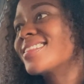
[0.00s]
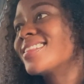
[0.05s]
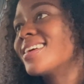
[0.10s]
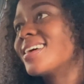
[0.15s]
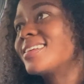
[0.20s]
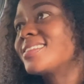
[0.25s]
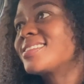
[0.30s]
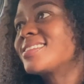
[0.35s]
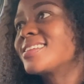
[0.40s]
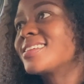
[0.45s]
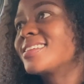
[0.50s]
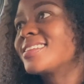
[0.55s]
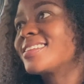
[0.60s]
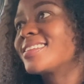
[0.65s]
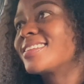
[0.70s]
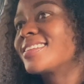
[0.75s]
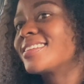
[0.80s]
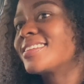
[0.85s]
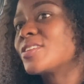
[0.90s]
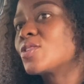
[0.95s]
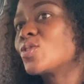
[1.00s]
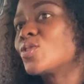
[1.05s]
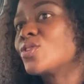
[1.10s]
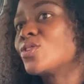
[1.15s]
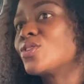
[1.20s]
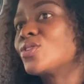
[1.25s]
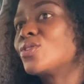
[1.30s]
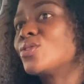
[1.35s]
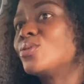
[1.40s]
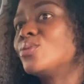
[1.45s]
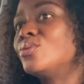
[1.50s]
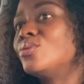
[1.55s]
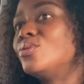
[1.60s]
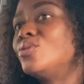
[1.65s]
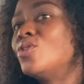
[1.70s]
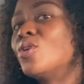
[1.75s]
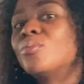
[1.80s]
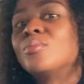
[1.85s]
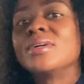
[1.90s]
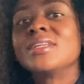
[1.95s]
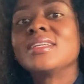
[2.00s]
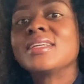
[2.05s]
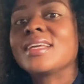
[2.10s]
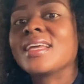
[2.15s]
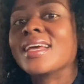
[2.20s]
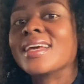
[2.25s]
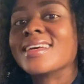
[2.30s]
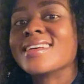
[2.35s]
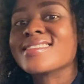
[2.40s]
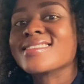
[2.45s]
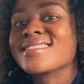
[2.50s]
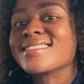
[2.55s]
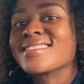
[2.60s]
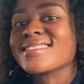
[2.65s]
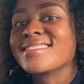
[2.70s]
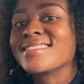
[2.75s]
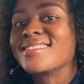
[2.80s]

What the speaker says: that nobody cares.